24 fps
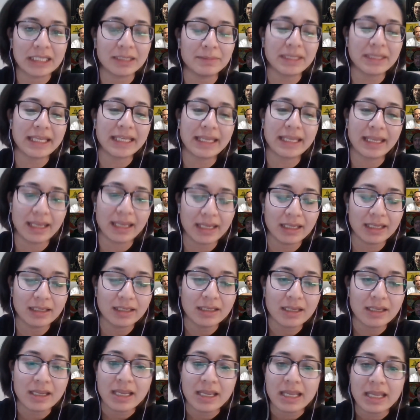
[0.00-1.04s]
And I'm like,
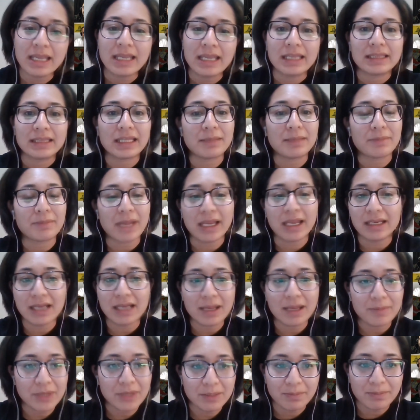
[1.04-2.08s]
hey, they
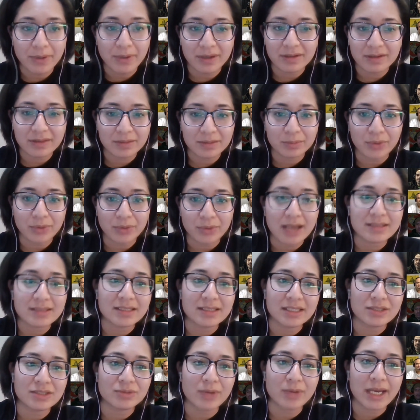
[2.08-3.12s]
might not be part of the
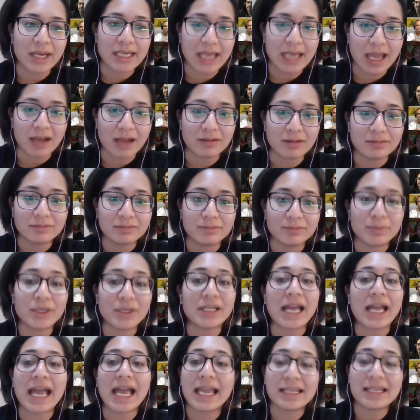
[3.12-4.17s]
process right now,
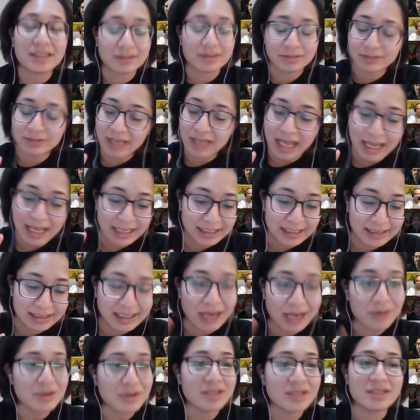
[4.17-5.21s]
but I
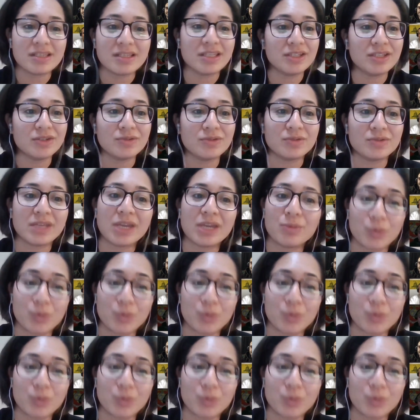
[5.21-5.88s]
guarantee you